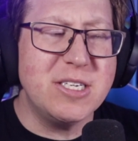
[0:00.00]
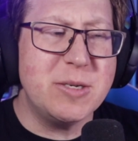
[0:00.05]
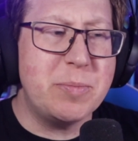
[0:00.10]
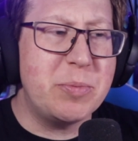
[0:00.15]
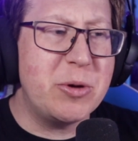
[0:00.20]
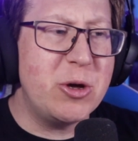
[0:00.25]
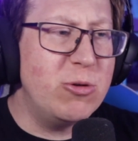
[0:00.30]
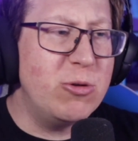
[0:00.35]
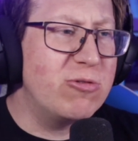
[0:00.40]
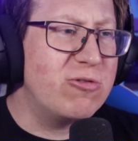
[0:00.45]
is a
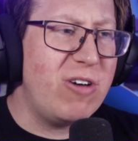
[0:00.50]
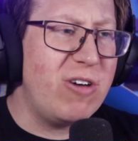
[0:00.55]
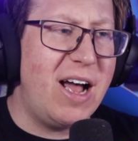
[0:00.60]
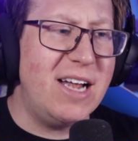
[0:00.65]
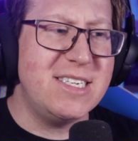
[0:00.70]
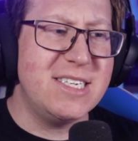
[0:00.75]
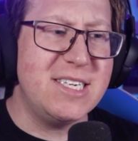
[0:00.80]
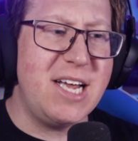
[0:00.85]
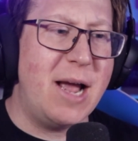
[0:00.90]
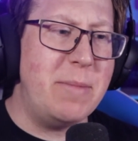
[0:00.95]
pure
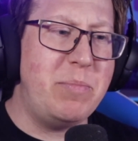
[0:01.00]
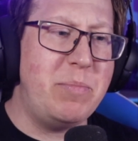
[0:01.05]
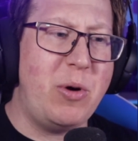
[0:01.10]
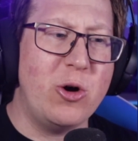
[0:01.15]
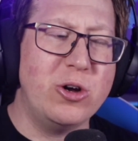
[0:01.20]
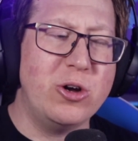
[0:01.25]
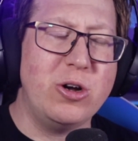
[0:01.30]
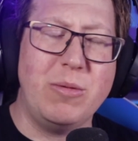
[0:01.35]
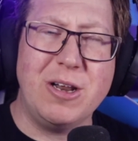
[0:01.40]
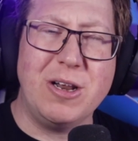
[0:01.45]
grass type
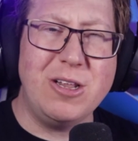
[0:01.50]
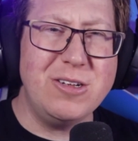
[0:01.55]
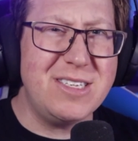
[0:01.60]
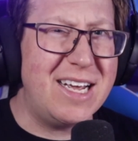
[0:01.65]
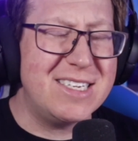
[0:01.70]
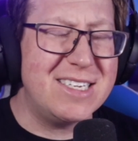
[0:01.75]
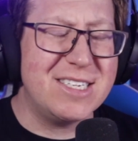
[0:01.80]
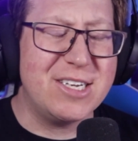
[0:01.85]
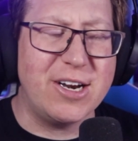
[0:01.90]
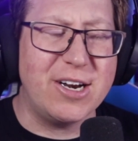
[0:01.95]
Pokemon. It
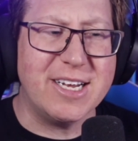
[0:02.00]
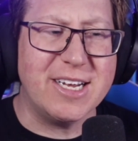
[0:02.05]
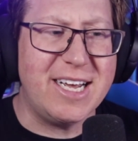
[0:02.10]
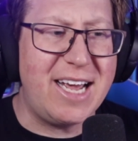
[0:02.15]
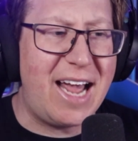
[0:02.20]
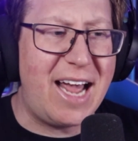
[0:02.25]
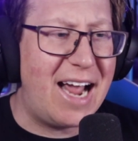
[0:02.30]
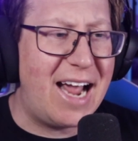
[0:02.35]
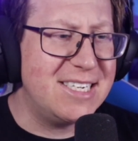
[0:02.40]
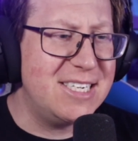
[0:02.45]
looks like it's got a
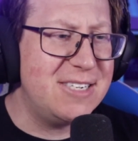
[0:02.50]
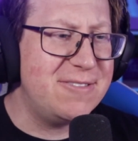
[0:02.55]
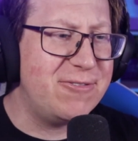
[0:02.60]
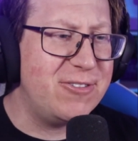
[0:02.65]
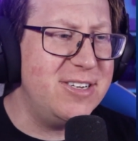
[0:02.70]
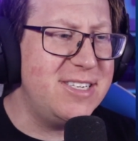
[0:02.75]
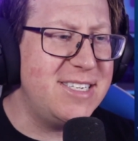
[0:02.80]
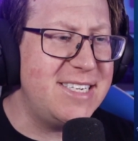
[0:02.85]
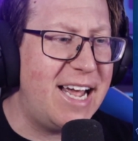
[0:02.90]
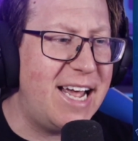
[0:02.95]
cactus
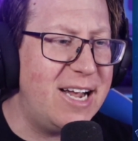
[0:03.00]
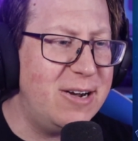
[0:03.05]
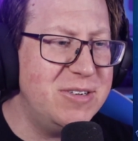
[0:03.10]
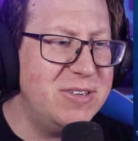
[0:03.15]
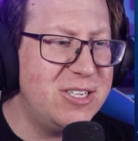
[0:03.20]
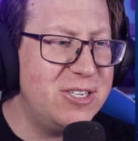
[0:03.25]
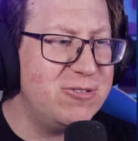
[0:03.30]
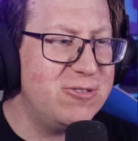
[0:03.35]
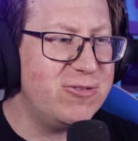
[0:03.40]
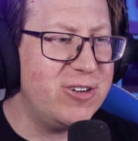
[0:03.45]
for a tail,
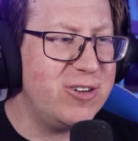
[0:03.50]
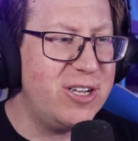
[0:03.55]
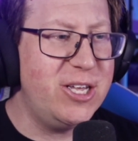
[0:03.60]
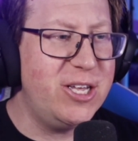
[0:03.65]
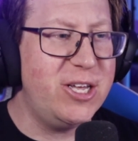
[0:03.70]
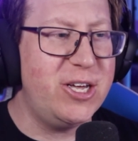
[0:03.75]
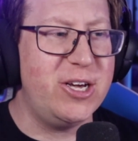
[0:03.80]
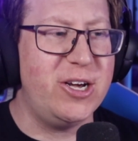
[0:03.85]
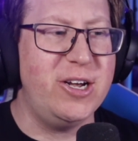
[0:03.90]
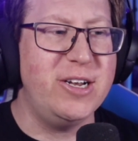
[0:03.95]
which is
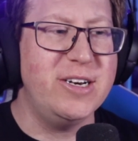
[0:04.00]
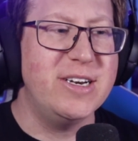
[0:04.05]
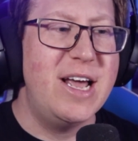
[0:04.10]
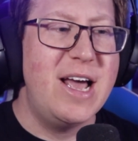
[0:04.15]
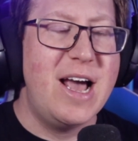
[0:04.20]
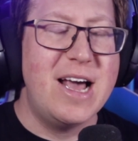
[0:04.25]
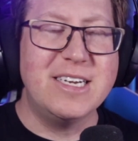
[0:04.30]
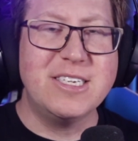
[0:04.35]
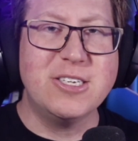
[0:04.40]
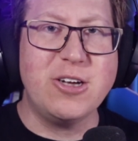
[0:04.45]
really cute.
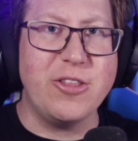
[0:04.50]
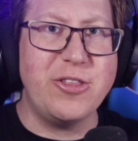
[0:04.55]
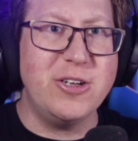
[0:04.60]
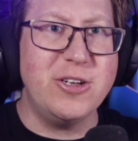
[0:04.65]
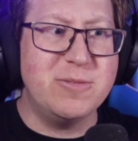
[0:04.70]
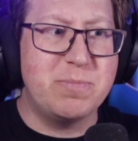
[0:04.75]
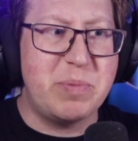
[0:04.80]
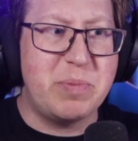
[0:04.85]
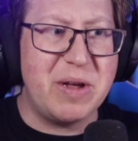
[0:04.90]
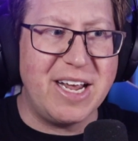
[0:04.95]
It's got
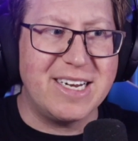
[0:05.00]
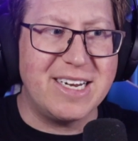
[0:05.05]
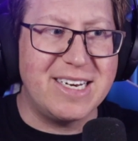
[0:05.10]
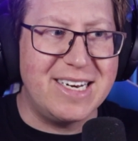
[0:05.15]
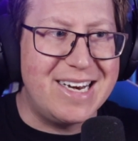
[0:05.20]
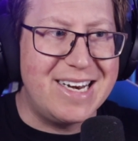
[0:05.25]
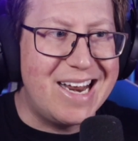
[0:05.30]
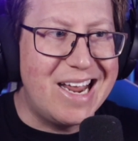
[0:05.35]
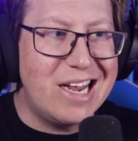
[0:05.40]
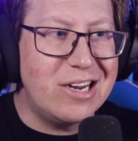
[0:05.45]
those big
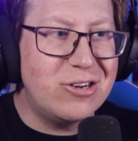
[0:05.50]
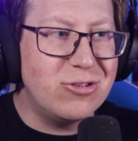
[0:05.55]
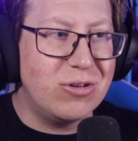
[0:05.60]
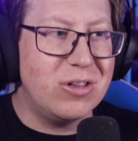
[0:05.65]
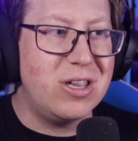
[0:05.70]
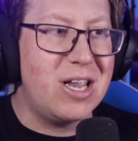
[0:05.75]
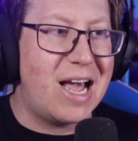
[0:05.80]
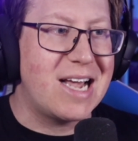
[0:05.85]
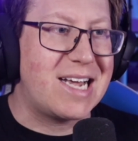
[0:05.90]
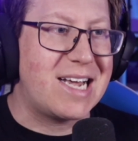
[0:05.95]

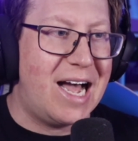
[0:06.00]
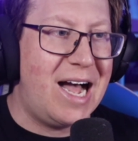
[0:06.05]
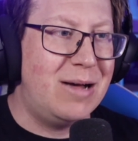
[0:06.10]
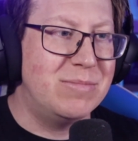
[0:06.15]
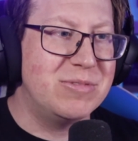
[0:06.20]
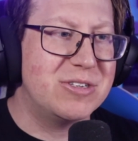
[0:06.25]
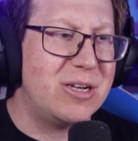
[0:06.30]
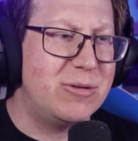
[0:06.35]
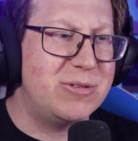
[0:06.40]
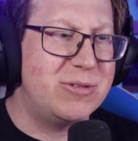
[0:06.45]
needle-like
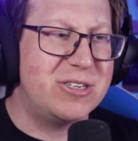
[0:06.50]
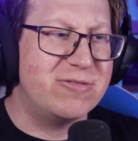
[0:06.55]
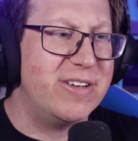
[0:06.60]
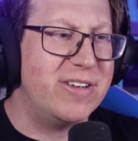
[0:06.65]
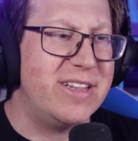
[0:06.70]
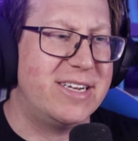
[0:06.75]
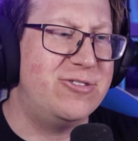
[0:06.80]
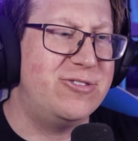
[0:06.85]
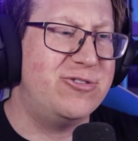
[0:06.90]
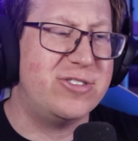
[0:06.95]
arms though, which is
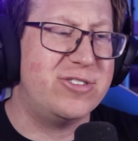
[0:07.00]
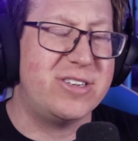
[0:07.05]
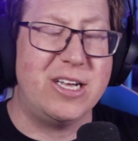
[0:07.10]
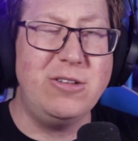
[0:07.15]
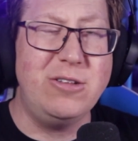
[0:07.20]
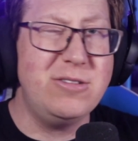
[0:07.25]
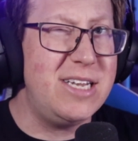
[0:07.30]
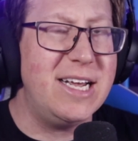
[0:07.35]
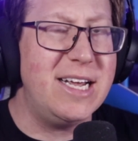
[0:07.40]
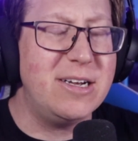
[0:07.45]
really interesting. It
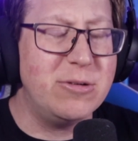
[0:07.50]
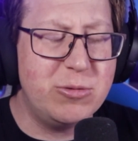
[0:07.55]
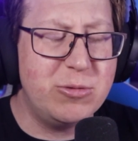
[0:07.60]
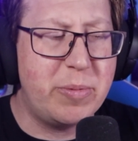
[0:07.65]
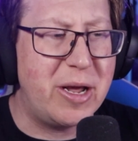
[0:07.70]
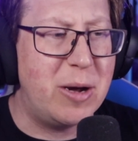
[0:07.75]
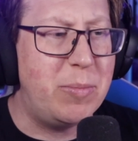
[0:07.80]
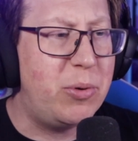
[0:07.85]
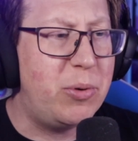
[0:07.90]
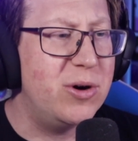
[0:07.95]
looks like it
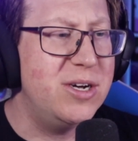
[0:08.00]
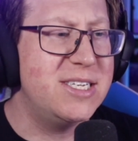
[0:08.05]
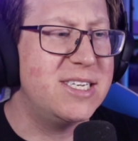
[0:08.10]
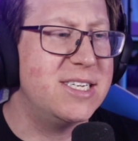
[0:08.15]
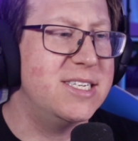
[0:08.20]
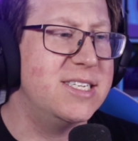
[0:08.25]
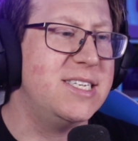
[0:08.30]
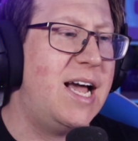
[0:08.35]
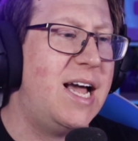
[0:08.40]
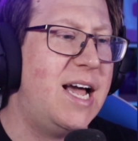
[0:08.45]
would be a
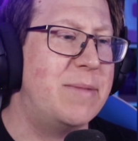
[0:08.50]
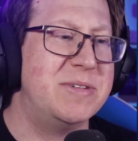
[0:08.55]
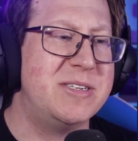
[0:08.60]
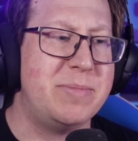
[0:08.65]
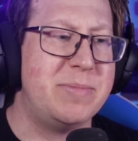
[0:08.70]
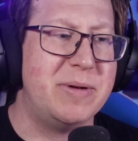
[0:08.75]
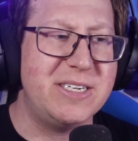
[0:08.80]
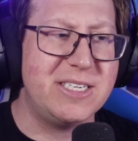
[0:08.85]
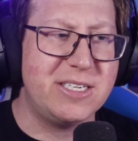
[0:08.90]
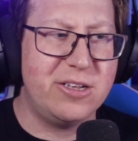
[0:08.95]
poison type,
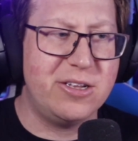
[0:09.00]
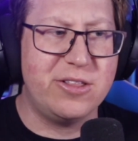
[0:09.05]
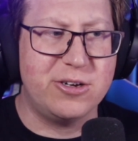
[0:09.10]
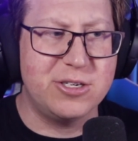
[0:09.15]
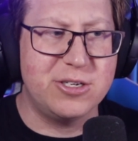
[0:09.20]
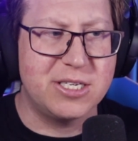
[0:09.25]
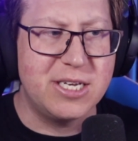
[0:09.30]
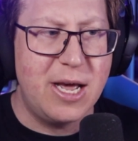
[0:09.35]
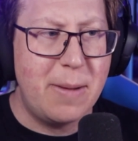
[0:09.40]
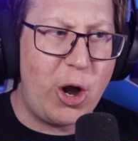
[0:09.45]
especially
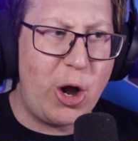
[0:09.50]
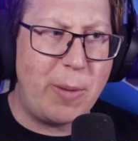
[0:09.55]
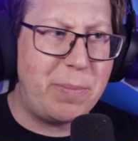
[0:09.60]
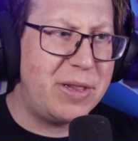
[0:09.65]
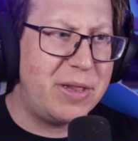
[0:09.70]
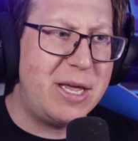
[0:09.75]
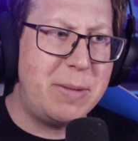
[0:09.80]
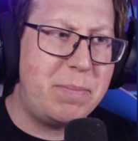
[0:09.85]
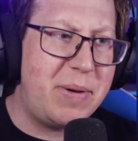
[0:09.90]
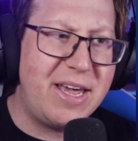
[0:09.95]
those
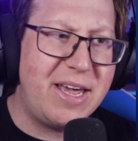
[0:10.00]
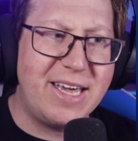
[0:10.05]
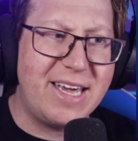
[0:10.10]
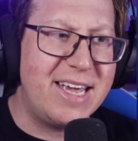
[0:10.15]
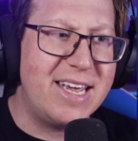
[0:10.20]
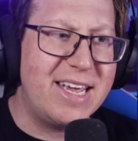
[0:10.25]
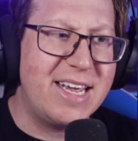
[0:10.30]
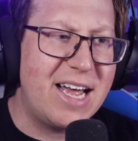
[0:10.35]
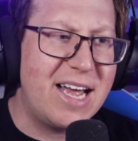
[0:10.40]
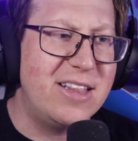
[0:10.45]
purpley
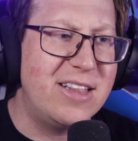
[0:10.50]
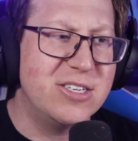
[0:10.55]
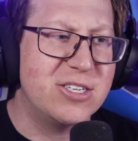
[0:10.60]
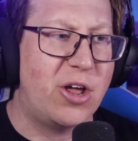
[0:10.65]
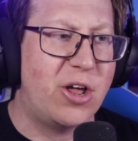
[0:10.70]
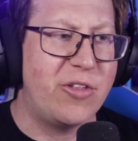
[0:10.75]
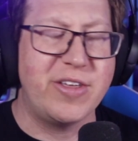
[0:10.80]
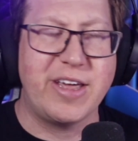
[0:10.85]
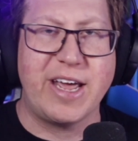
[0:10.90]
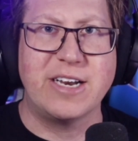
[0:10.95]
pinky colors
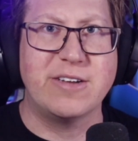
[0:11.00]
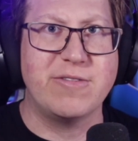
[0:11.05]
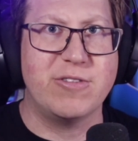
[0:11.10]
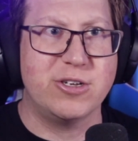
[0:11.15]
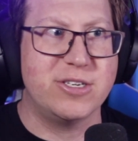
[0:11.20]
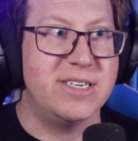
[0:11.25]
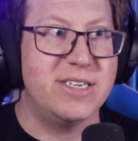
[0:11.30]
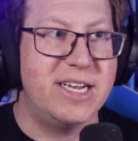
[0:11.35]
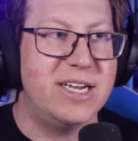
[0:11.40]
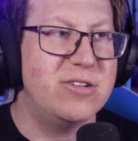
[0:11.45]
on the end of
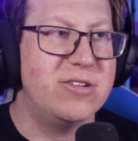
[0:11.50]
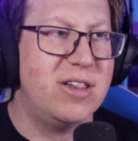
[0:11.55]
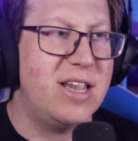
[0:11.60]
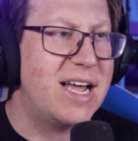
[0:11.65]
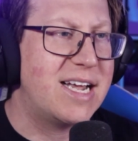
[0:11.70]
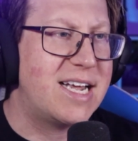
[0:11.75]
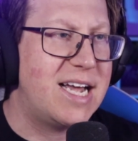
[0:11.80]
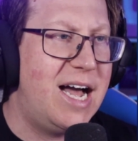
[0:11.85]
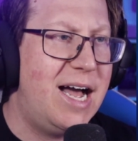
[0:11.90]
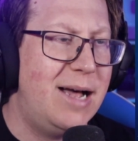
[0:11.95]
those
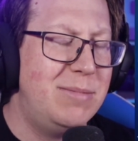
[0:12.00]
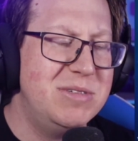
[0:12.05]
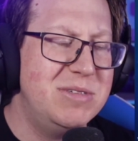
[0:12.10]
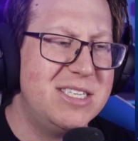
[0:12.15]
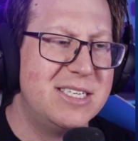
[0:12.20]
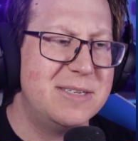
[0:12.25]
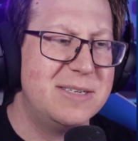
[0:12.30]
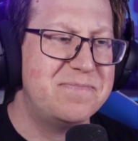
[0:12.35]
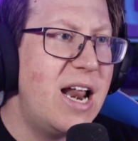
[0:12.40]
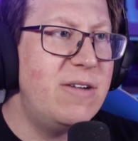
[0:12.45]
needle-like
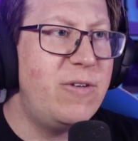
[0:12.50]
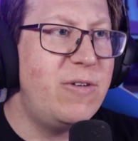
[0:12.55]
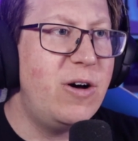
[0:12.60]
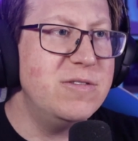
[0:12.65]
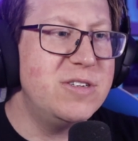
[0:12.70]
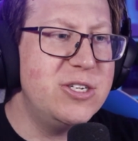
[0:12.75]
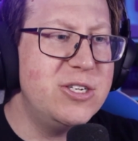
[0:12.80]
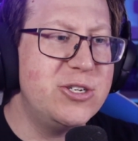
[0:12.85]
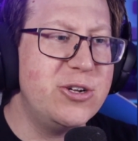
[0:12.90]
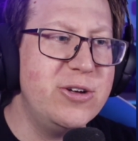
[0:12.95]
arms. It
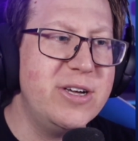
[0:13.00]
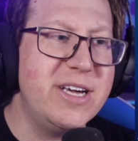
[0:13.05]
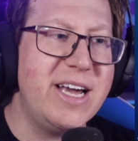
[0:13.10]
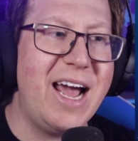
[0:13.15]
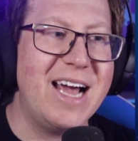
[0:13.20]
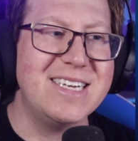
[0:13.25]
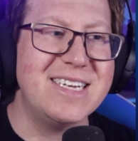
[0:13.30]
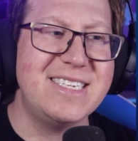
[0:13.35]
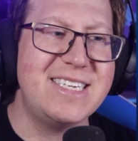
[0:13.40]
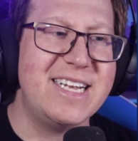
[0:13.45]
evolves into
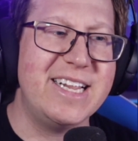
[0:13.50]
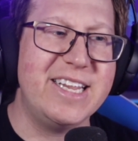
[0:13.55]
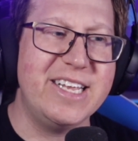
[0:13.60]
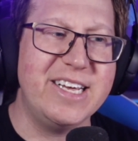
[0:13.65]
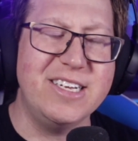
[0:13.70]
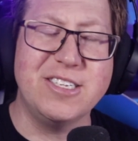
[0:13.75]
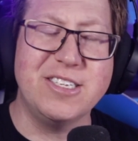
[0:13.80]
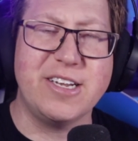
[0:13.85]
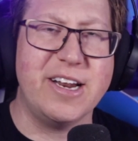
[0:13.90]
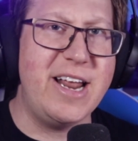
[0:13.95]

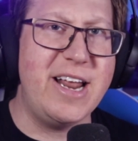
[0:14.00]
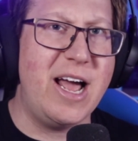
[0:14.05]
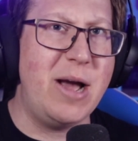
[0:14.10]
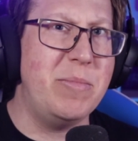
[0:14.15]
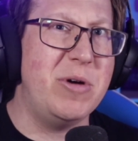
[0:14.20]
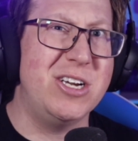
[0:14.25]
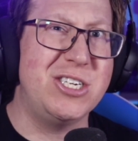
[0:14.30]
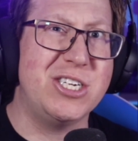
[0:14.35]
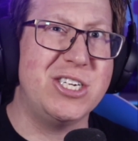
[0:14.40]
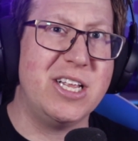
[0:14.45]
Cactillion, so now
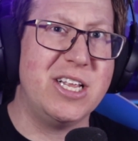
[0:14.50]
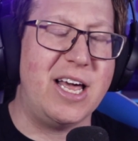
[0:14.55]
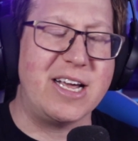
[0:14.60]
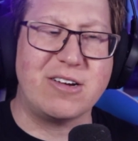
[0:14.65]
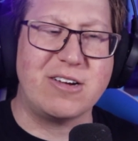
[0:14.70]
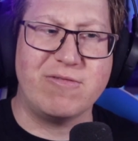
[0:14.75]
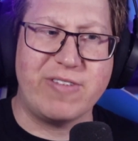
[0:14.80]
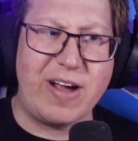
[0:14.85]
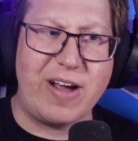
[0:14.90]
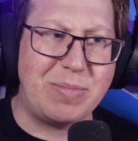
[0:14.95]
merging
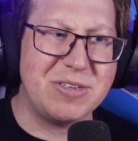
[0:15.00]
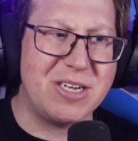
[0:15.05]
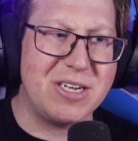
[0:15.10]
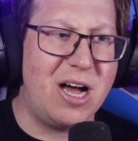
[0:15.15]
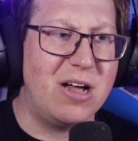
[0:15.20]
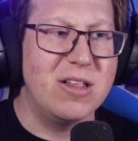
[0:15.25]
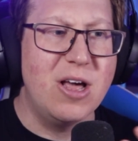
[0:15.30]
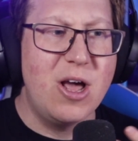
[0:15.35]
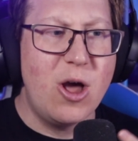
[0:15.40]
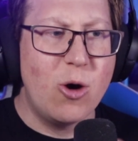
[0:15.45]
like a reptile